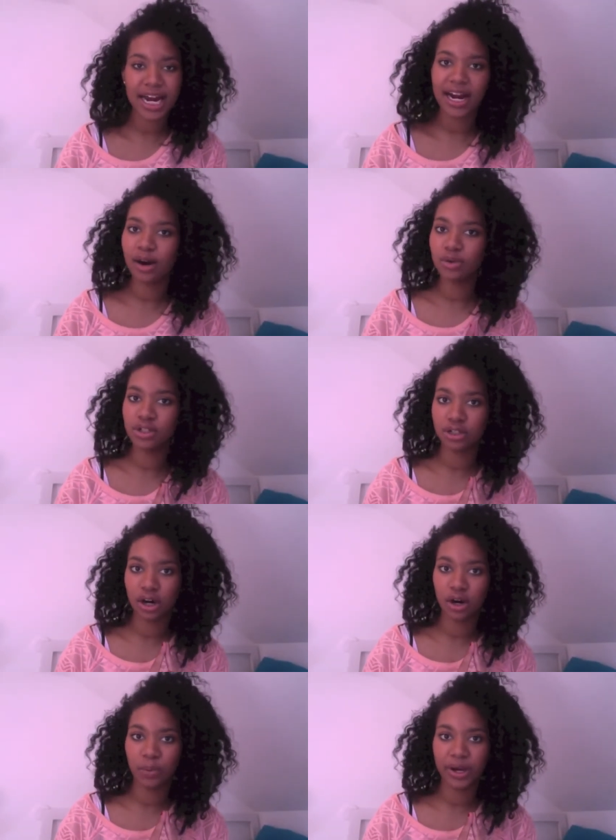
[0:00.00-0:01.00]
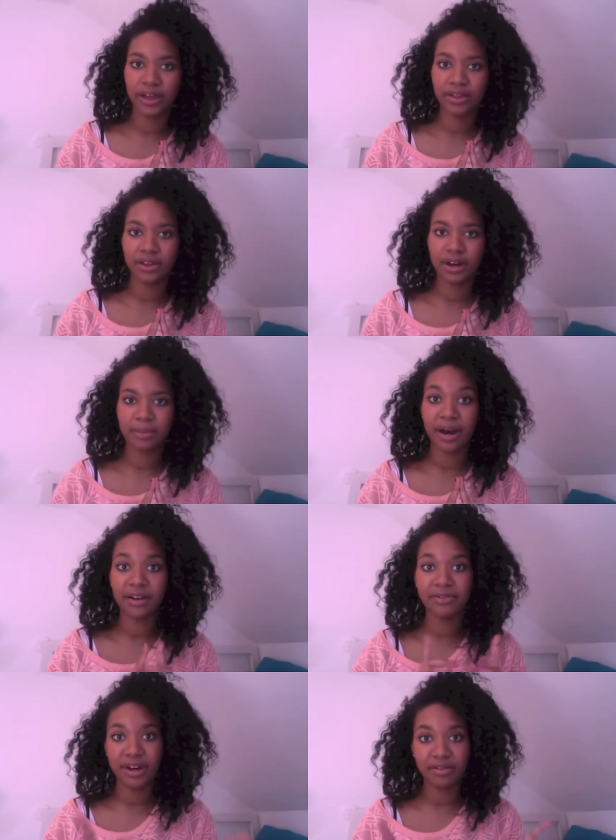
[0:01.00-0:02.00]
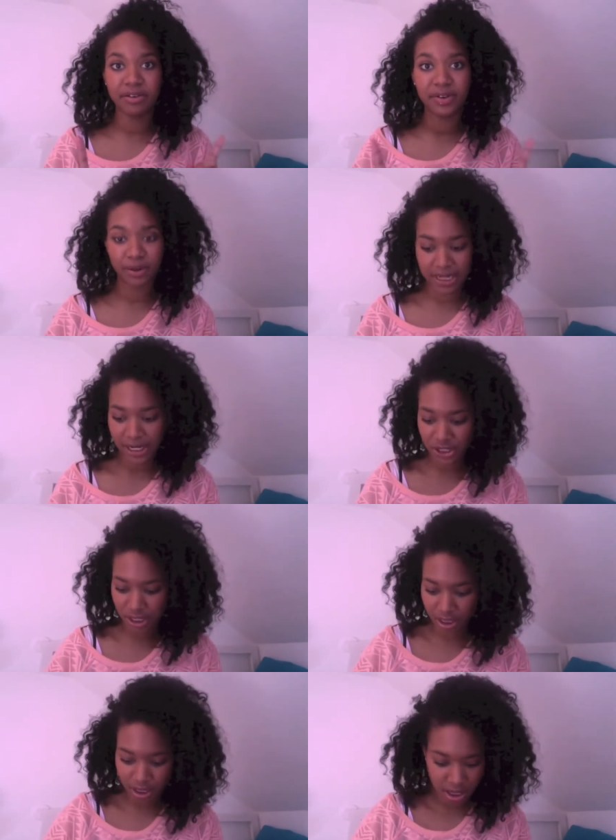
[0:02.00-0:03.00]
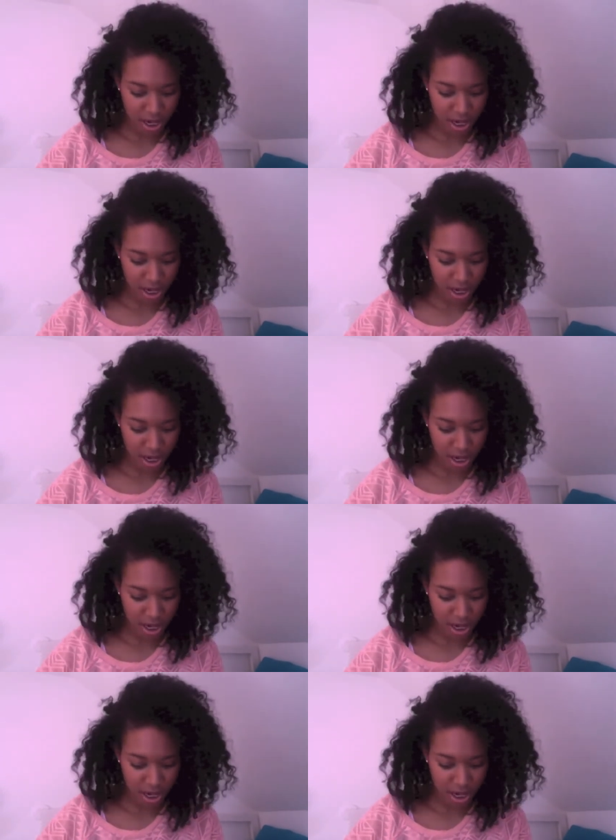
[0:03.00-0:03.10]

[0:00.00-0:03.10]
and I will start with my favorite foundation.